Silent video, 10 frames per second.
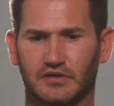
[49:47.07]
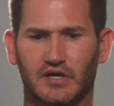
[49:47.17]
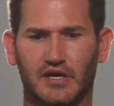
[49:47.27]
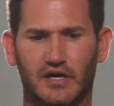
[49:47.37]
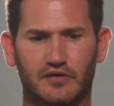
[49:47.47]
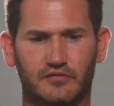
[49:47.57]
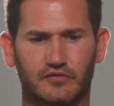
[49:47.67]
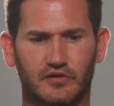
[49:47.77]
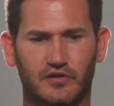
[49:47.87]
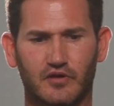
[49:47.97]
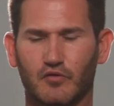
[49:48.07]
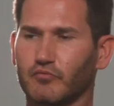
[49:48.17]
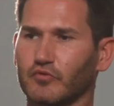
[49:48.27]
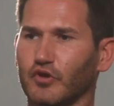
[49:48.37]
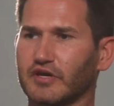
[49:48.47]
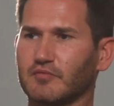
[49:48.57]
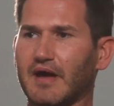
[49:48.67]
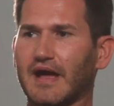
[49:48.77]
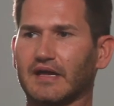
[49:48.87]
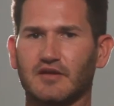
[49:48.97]
Uh, you know, looking
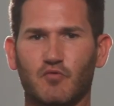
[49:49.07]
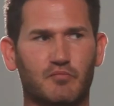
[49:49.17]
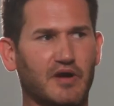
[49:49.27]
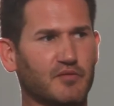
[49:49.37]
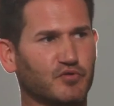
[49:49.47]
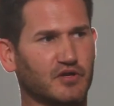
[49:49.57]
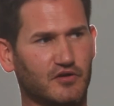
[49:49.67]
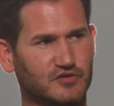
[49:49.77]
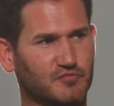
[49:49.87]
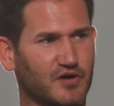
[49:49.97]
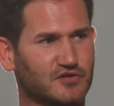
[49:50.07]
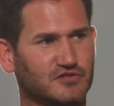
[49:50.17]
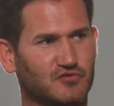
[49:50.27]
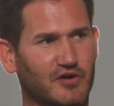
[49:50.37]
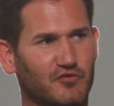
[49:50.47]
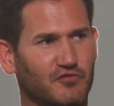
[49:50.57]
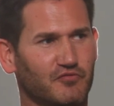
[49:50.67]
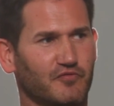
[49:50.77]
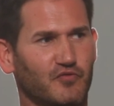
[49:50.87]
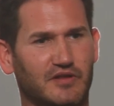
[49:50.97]
back, he won by a pretty large margin, so I don't know
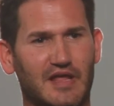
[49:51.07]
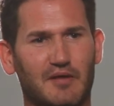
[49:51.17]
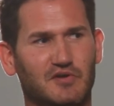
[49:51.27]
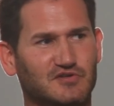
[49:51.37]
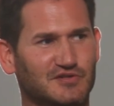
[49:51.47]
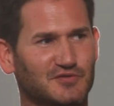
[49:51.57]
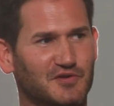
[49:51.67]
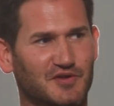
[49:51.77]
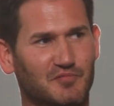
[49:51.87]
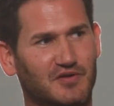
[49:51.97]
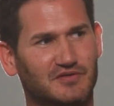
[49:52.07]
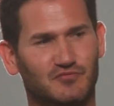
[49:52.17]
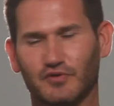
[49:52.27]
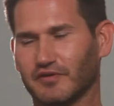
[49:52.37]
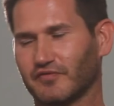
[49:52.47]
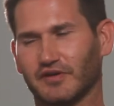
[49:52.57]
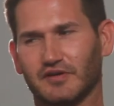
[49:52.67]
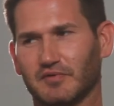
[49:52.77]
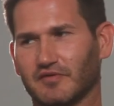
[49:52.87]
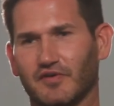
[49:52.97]
if we had that much to do with it, but it's really fun
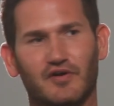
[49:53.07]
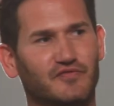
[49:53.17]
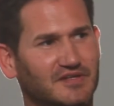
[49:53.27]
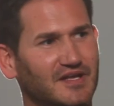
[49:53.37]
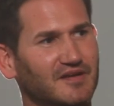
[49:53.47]
to be that's involved great. in that.